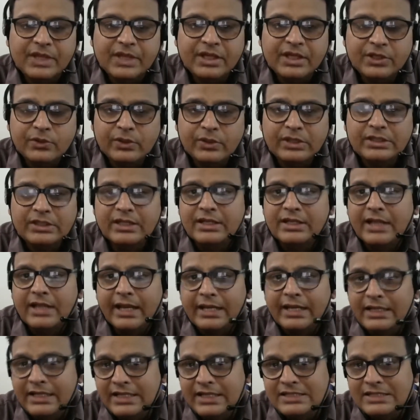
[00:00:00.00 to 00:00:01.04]
during the
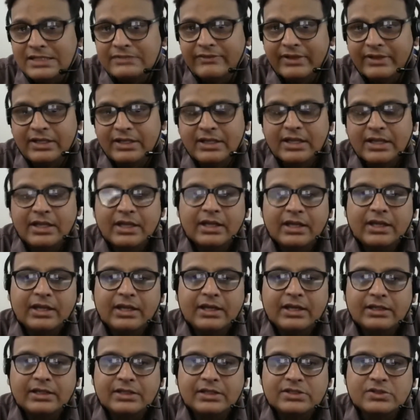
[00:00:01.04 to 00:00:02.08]
90s when
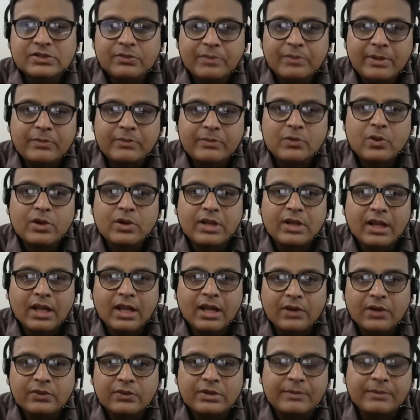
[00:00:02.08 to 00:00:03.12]
the Supreme Court
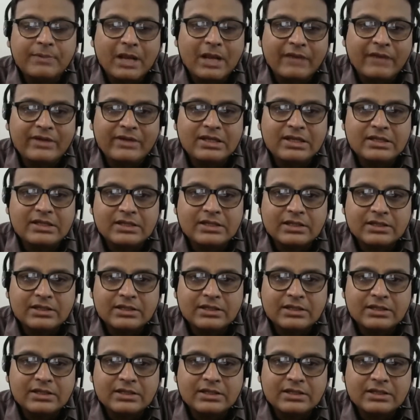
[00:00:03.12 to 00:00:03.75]
allowed the private